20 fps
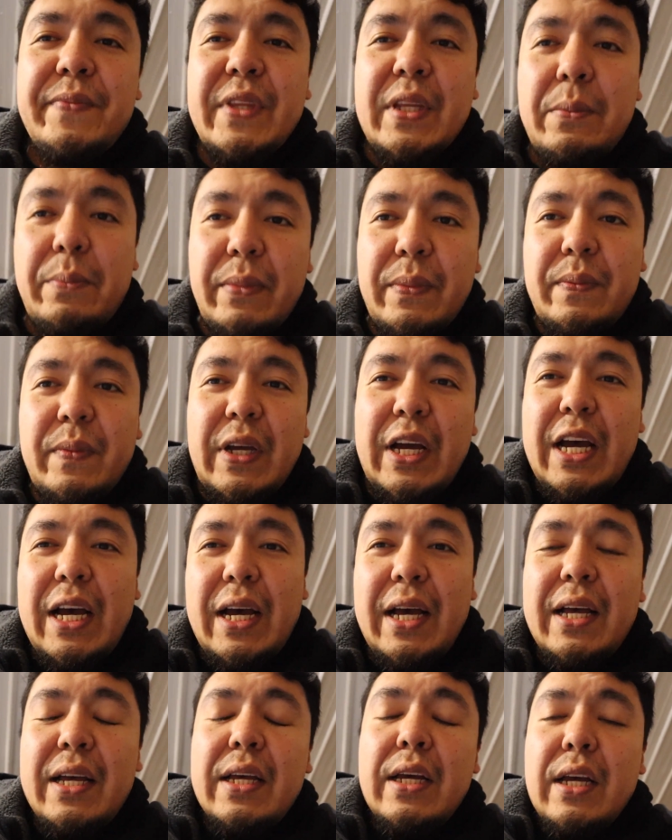
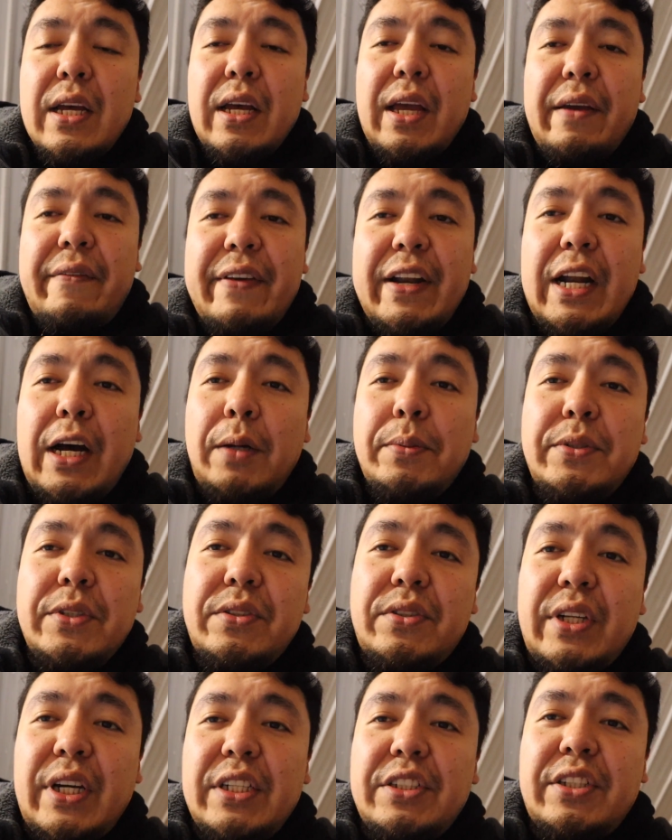If it helps you,
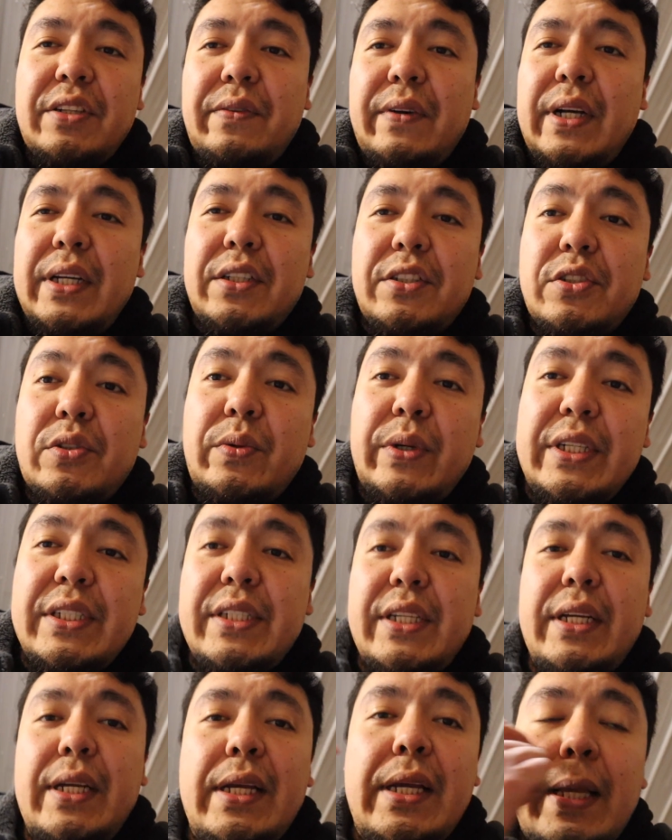touch it while you're
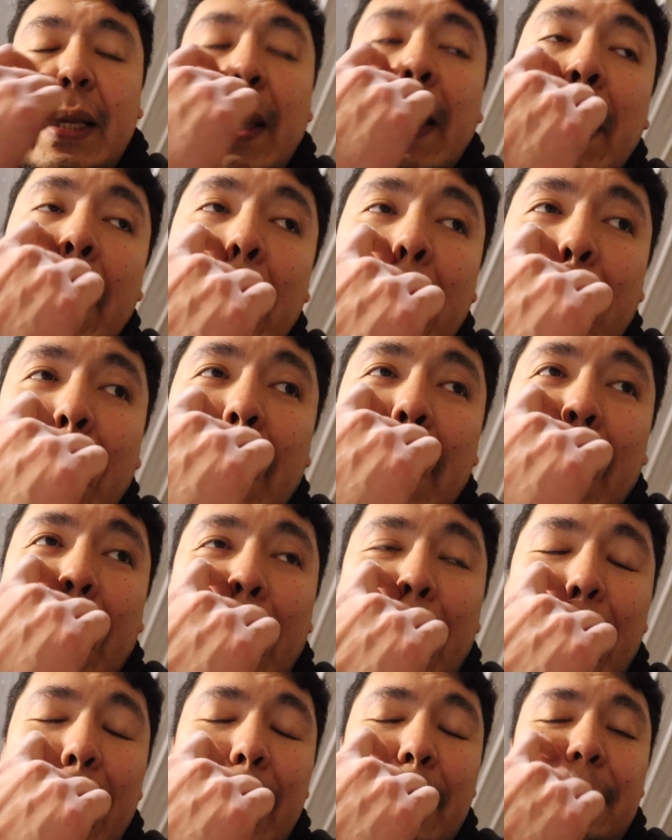squeezing.
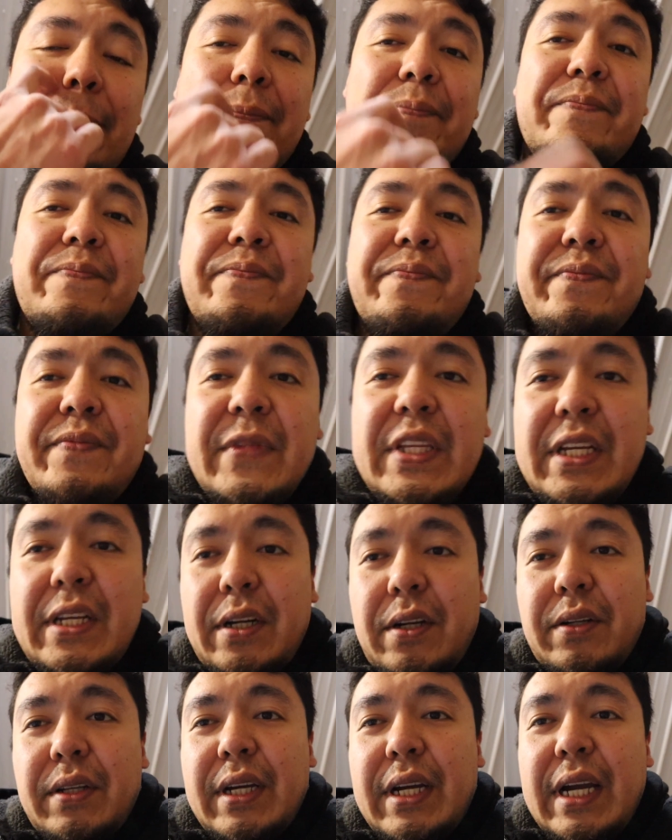You
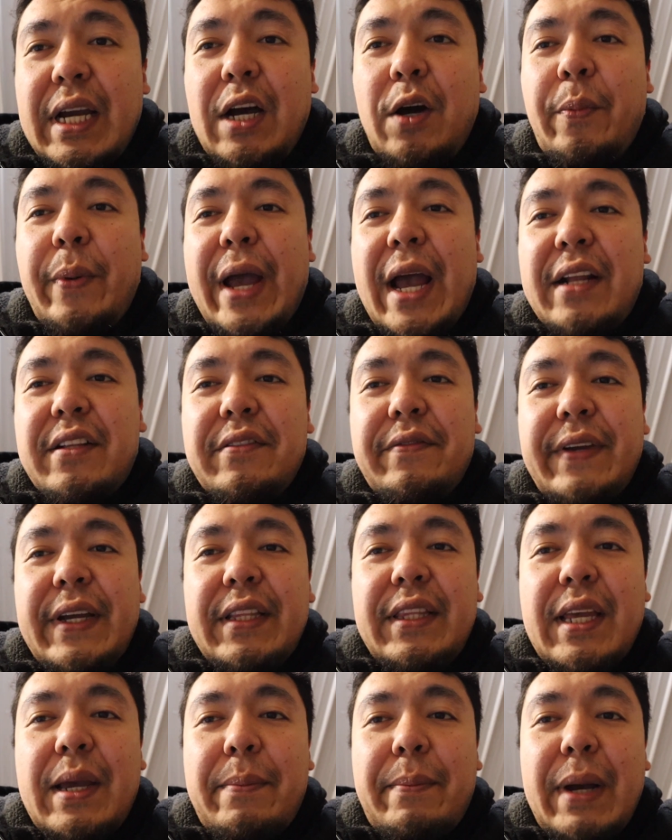know, to help activate
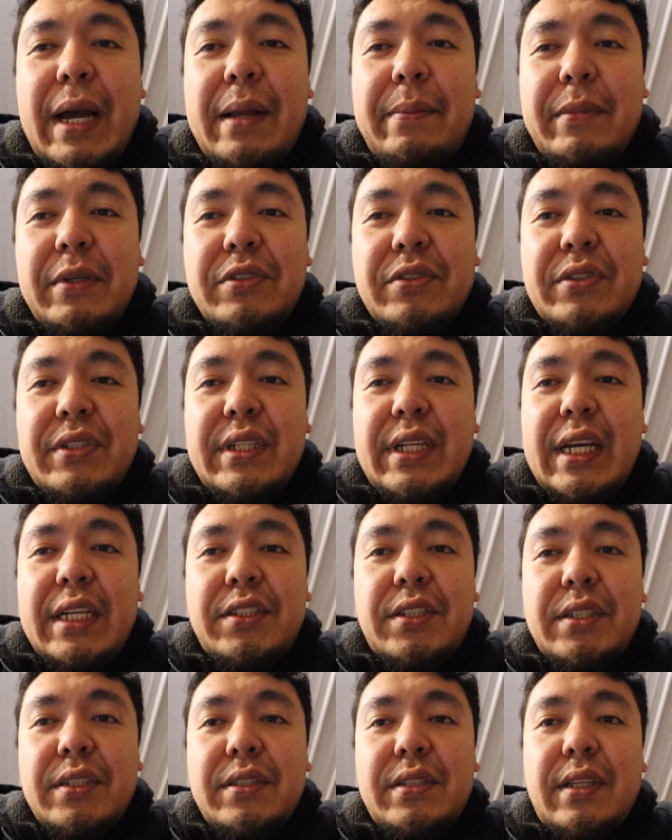that mind-muscle
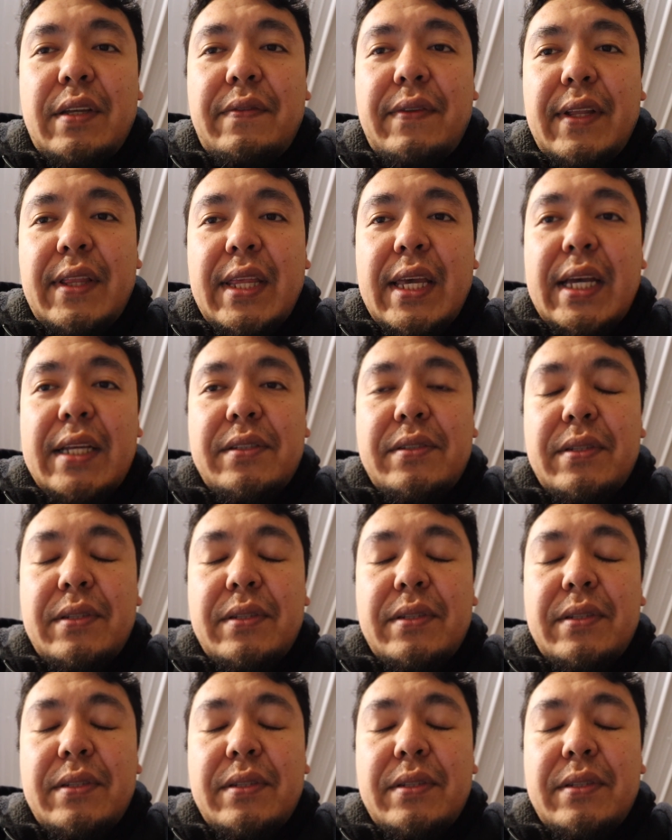connection and stuff like that.